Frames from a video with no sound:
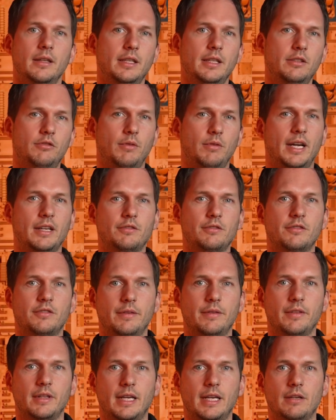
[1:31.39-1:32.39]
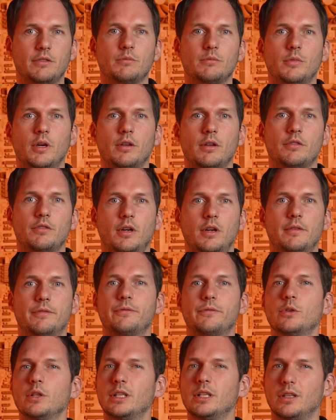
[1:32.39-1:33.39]
These Ryzen 7000 models are
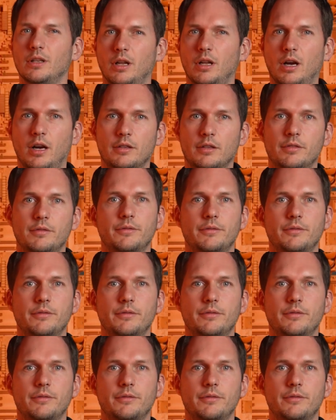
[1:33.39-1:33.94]
fully unlocked,